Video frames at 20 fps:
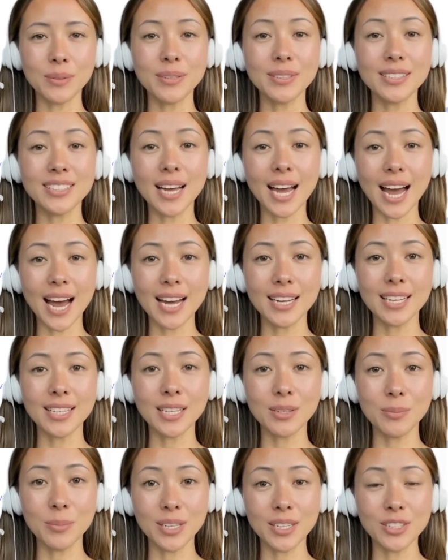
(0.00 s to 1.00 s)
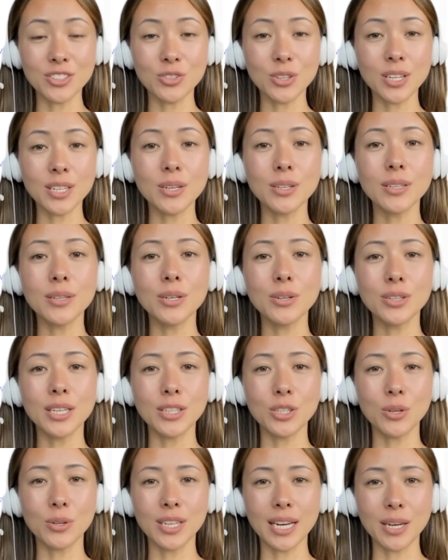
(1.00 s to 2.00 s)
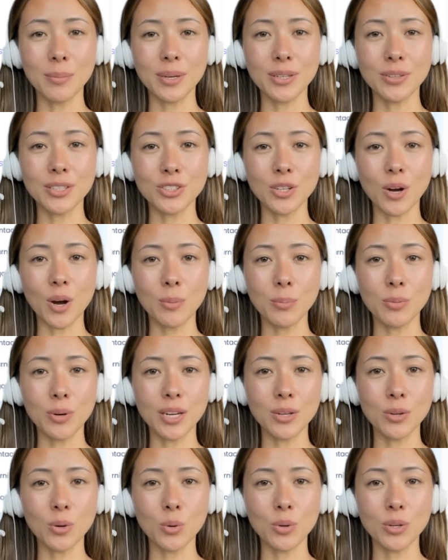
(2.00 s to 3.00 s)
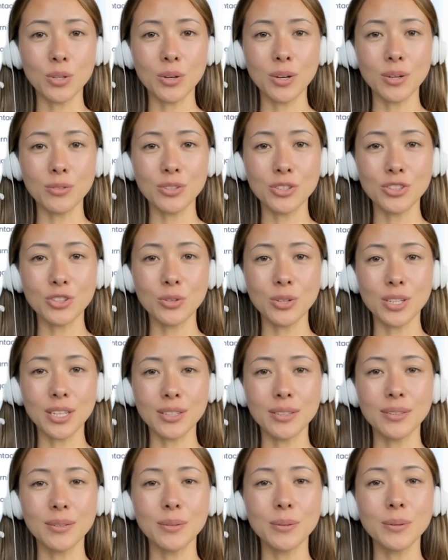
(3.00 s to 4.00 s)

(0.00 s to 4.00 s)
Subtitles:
To add an administrator, click your name in the top right corner of the screen.